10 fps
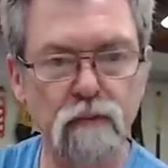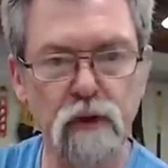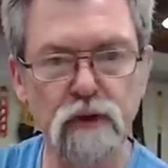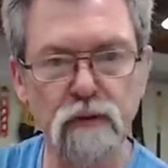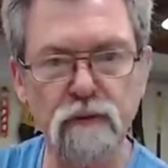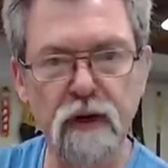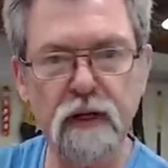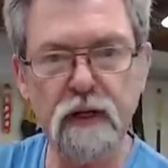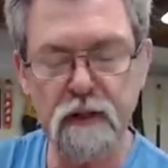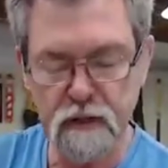
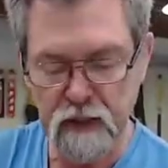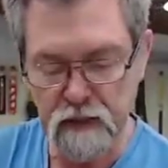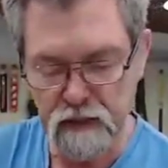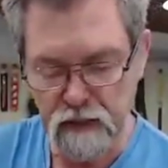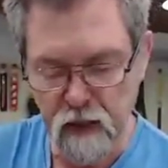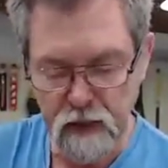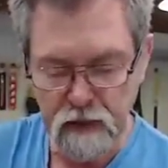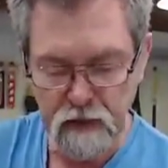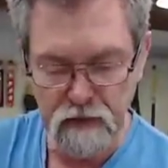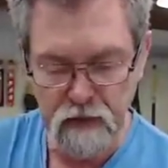user-friendly in
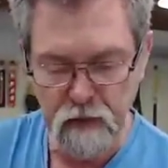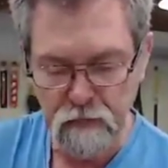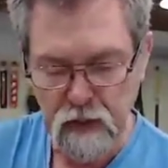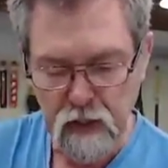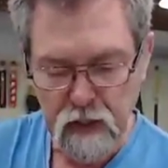design here. So